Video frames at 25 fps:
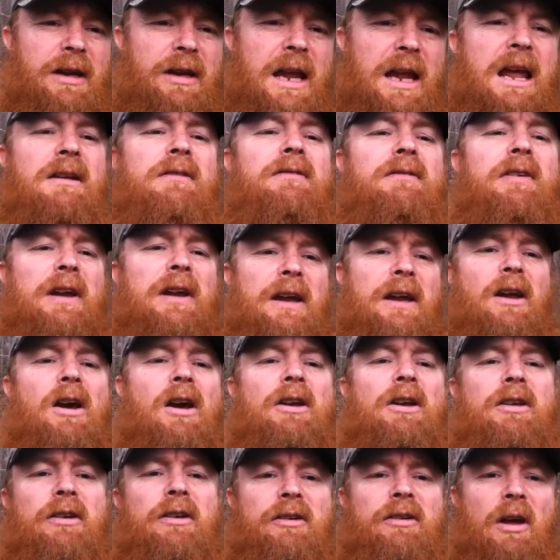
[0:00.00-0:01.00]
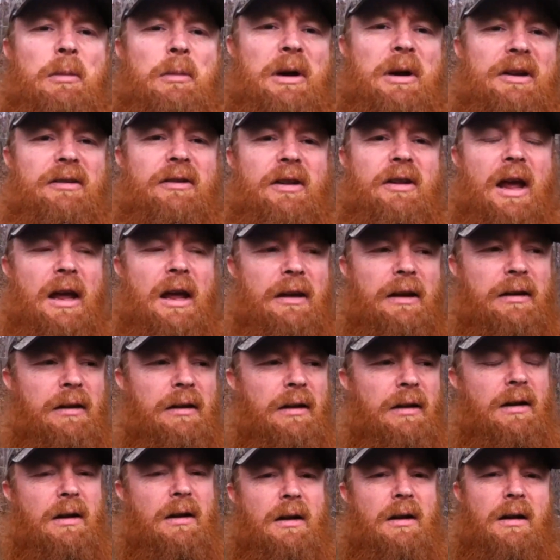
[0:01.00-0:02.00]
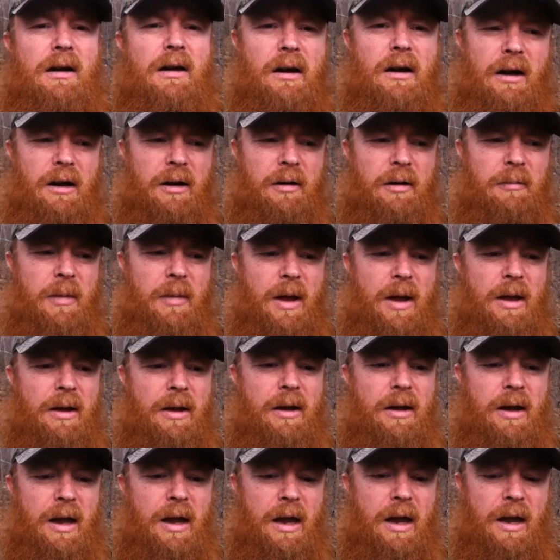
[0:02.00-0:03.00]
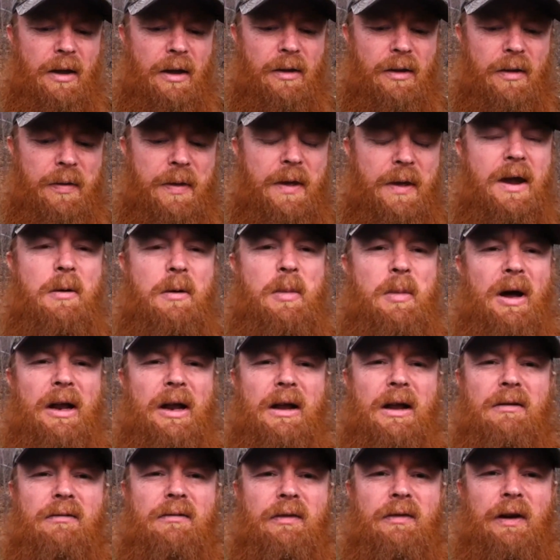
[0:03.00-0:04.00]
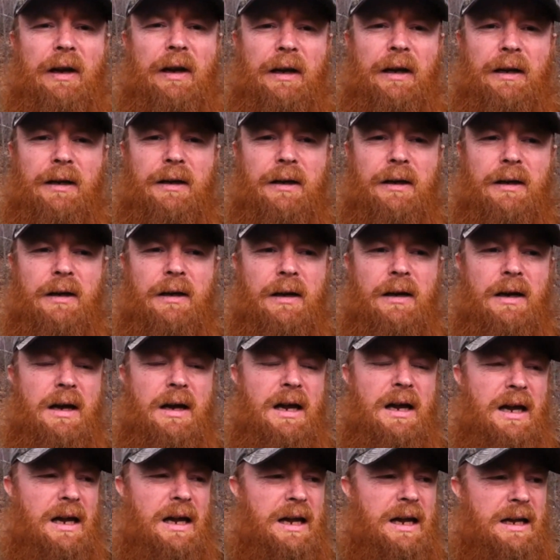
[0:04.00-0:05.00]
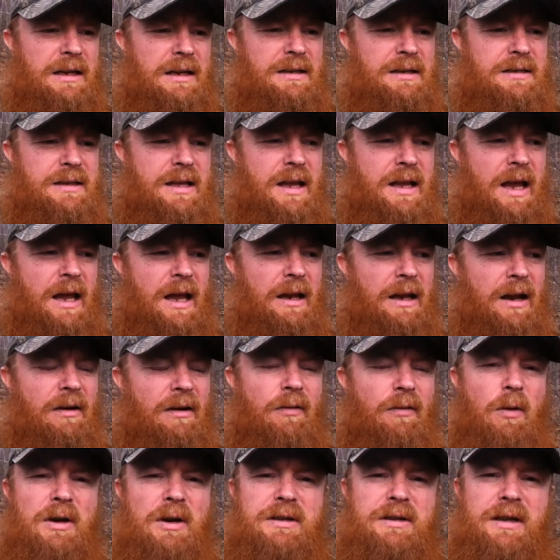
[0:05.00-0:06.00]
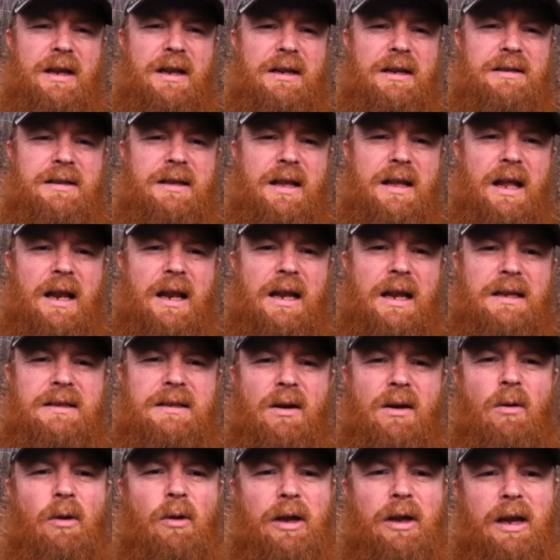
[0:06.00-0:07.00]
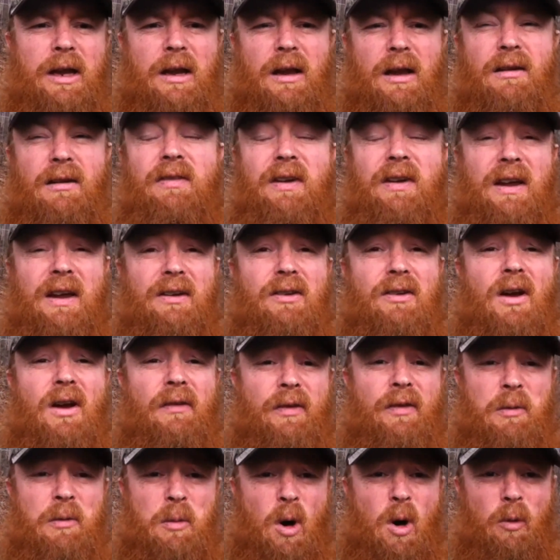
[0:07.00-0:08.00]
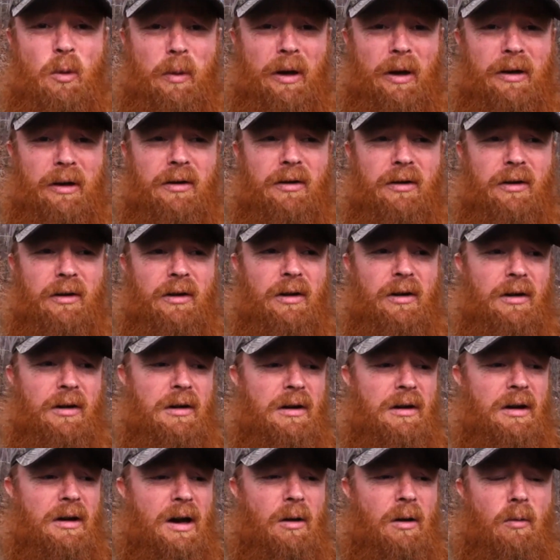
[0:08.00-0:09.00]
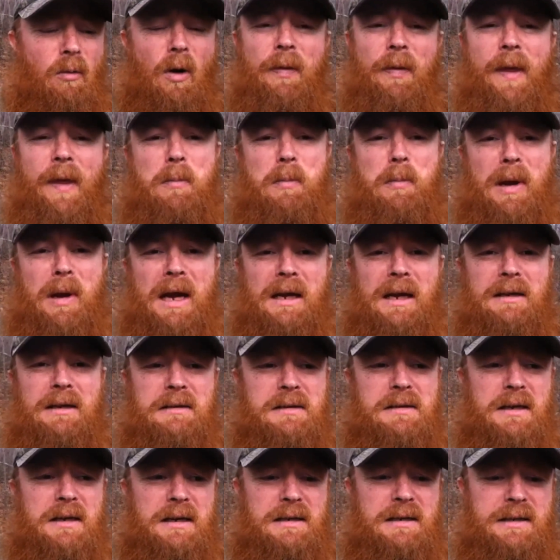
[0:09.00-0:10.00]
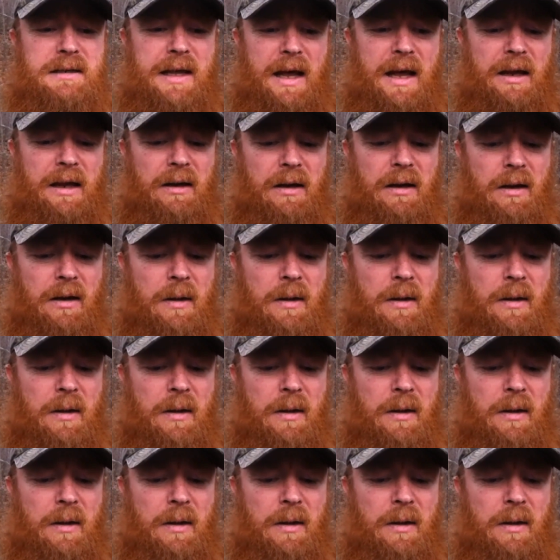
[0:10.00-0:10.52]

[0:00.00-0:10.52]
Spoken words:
envy to some extent. Um, and the thing about envy is that I've always said is that it's only envious of the moment. And what that means is that